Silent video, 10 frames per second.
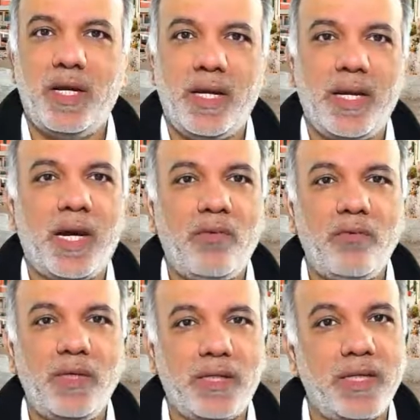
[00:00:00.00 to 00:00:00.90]
and how
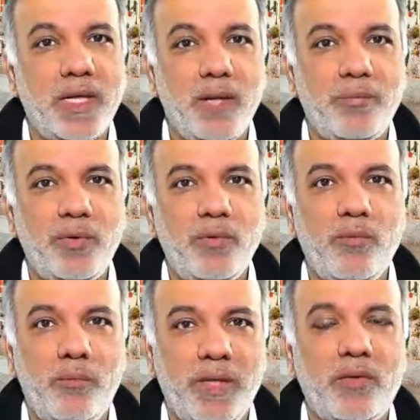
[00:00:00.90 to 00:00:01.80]
it can help you
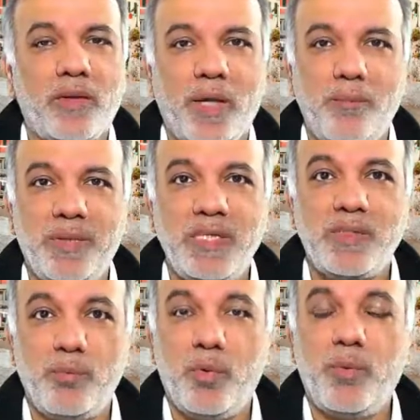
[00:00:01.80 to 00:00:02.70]
make your campaigns
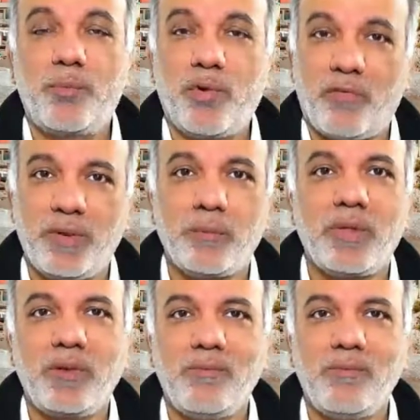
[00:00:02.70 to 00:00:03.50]
more profitable.